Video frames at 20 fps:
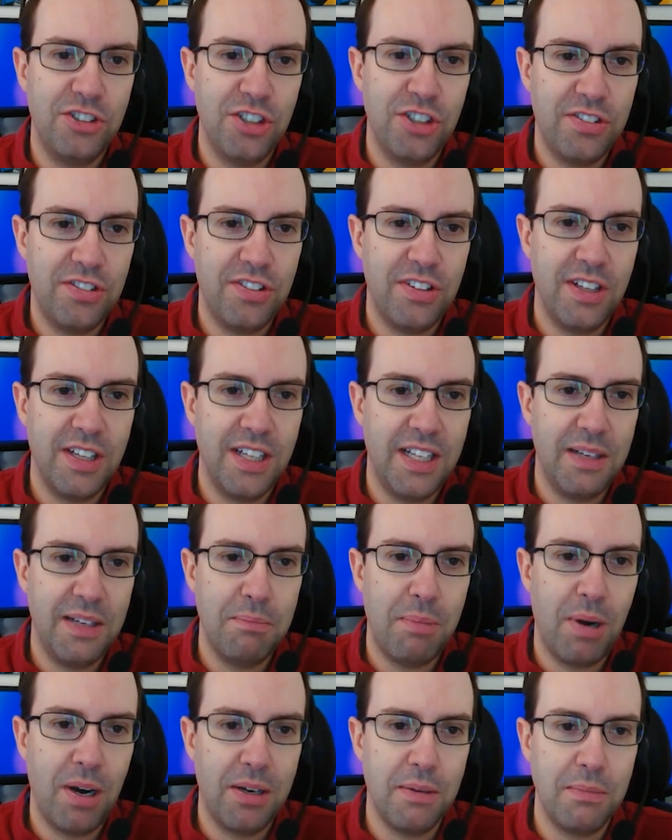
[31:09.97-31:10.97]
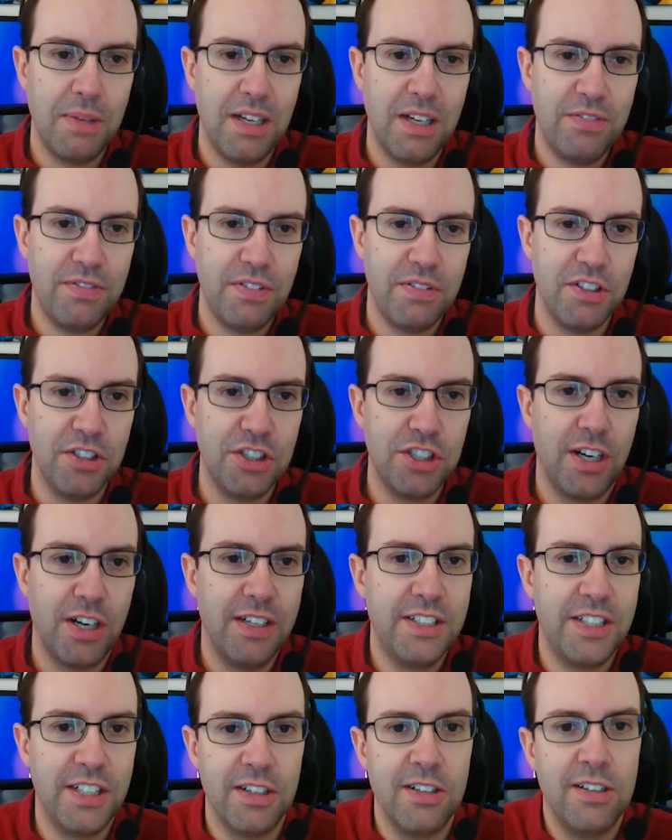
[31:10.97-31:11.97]
just in the bottom left of the
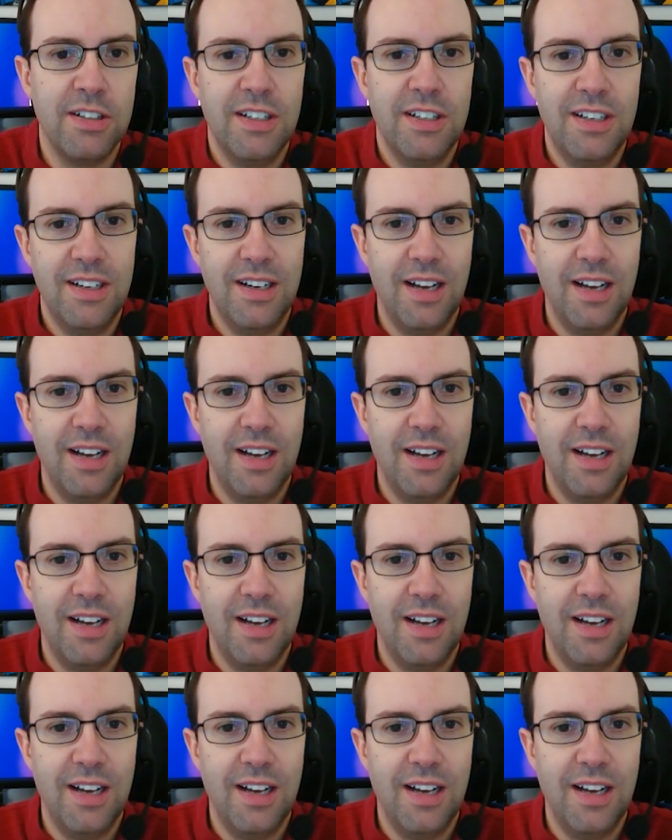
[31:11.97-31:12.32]
shot here.